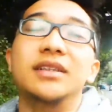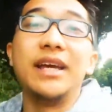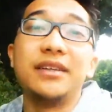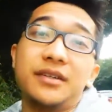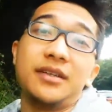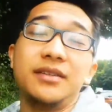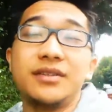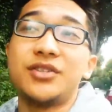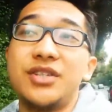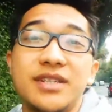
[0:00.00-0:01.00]
Later,
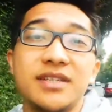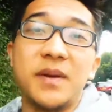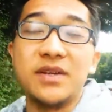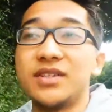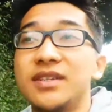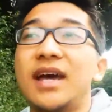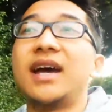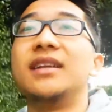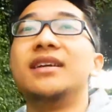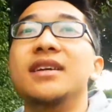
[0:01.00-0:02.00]
Jesus mentioned
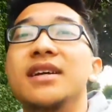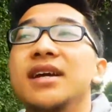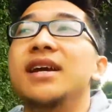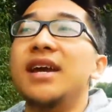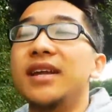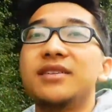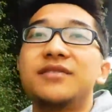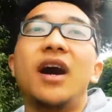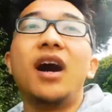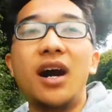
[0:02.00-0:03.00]
that it is
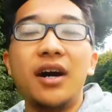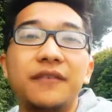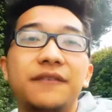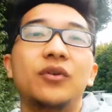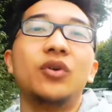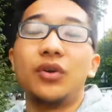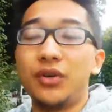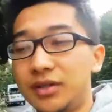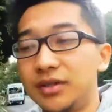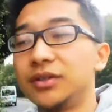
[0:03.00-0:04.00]
hard for
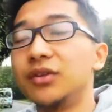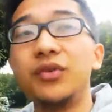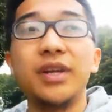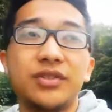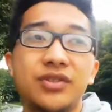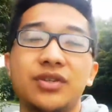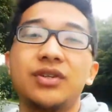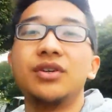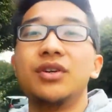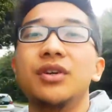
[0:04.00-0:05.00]
the rich
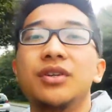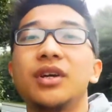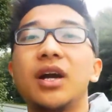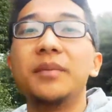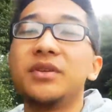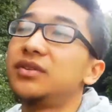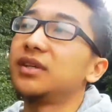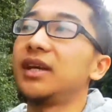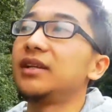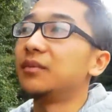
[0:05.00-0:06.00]
to come into the
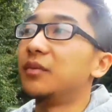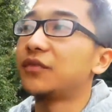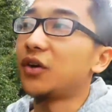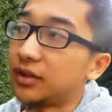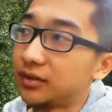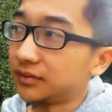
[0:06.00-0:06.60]
kingdom of God.